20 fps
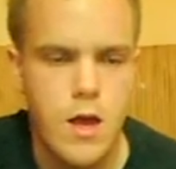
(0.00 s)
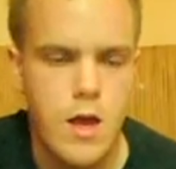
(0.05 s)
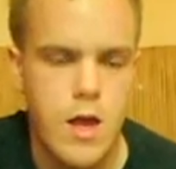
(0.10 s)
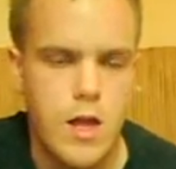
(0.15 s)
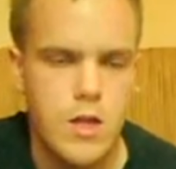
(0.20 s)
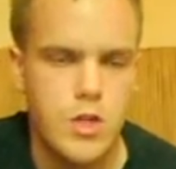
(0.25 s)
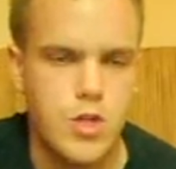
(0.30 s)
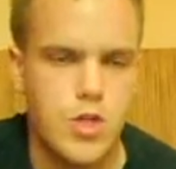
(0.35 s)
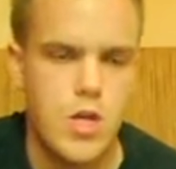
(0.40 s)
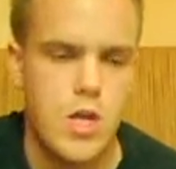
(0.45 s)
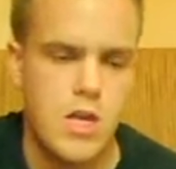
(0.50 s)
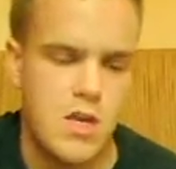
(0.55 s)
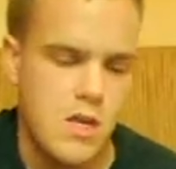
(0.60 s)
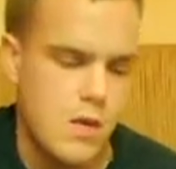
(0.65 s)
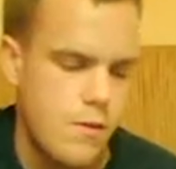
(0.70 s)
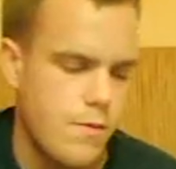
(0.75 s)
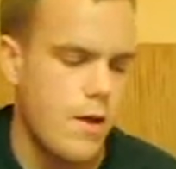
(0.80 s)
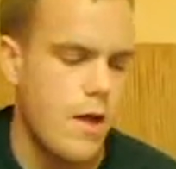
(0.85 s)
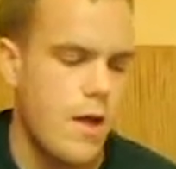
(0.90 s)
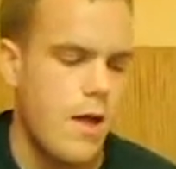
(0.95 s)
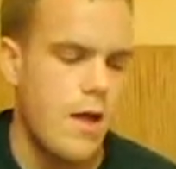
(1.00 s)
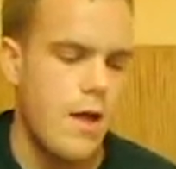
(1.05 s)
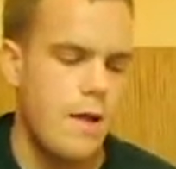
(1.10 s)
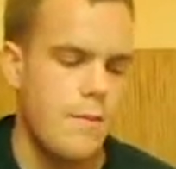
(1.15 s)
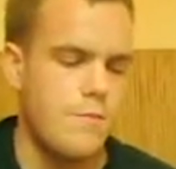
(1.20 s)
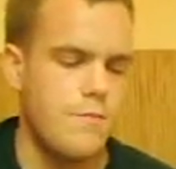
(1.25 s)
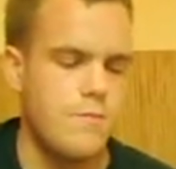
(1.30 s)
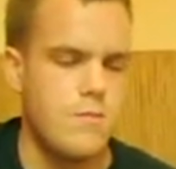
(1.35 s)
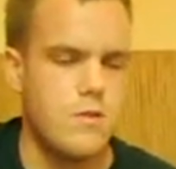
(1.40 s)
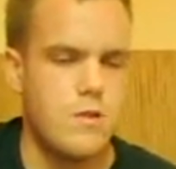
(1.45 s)
a G
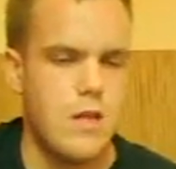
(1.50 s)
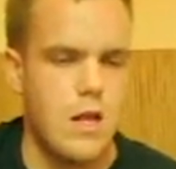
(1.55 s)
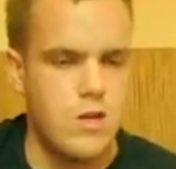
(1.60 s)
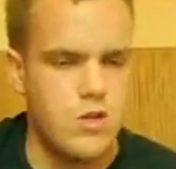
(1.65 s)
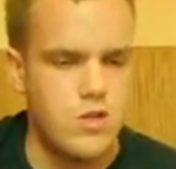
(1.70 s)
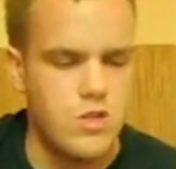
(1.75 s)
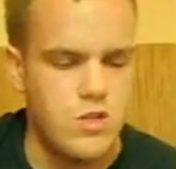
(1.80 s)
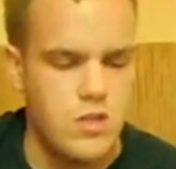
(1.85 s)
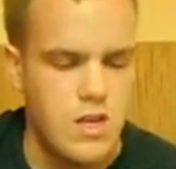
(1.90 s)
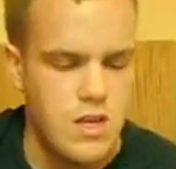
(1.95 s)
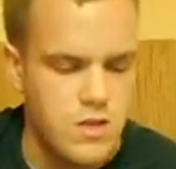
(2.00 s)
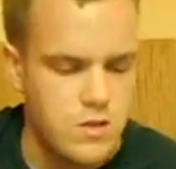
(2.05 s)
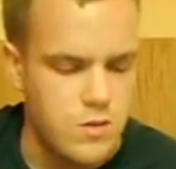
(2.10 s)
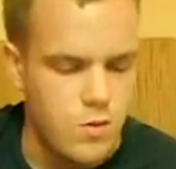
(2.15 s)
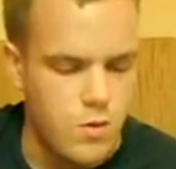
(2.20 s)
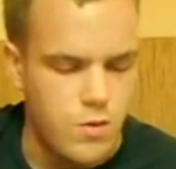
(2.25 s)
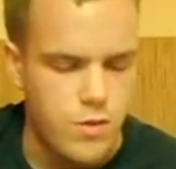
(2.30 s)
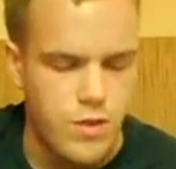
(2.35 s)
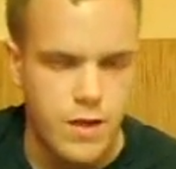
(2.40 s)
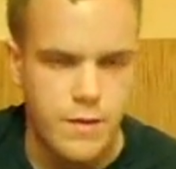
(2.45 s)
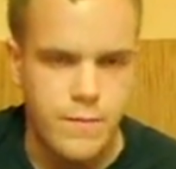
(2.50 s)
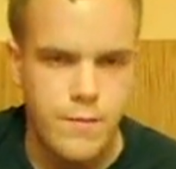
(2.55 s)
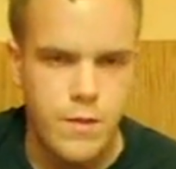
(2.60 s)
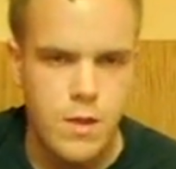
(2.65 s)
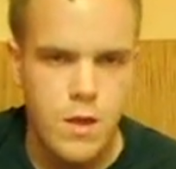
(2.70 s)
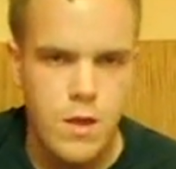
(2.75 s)
slash C sort of thing.